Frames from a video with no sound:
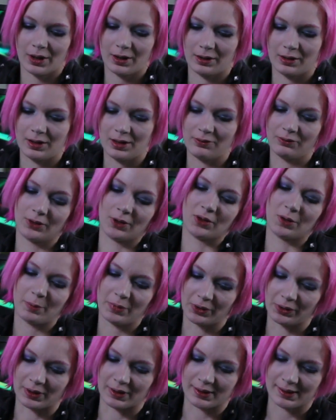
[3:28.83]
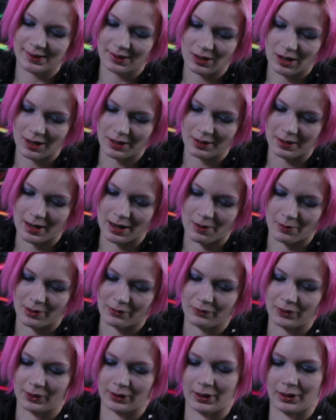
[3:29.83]
And even though the building's gone now,
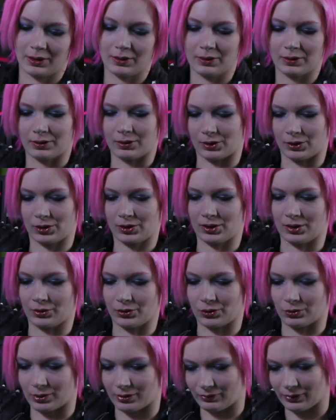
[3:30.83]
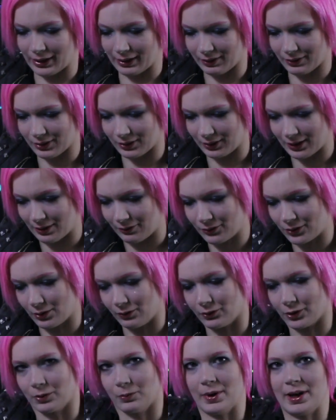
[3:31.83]
I feel like there's still sort of like the
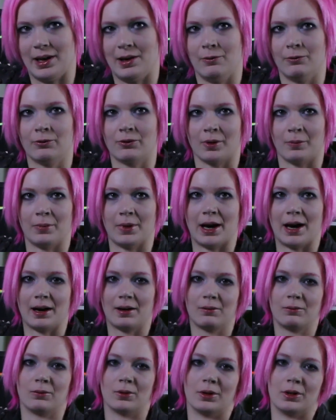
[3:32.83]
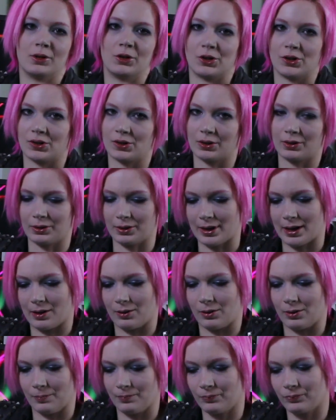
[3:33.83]
leftover wave from that, where just
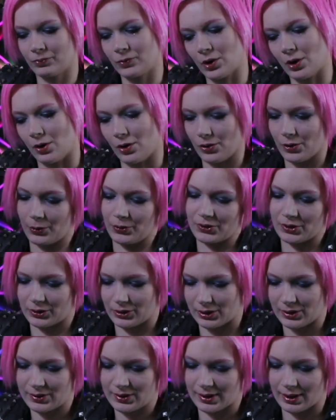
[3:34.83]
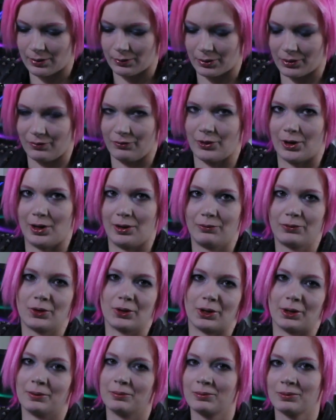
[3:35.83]
now all those artists that were
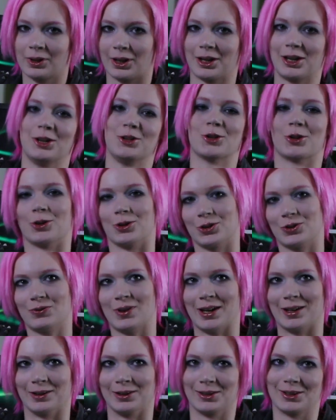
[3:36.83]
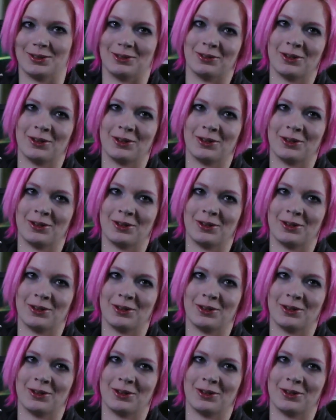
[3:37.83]
involved are like each other's fans.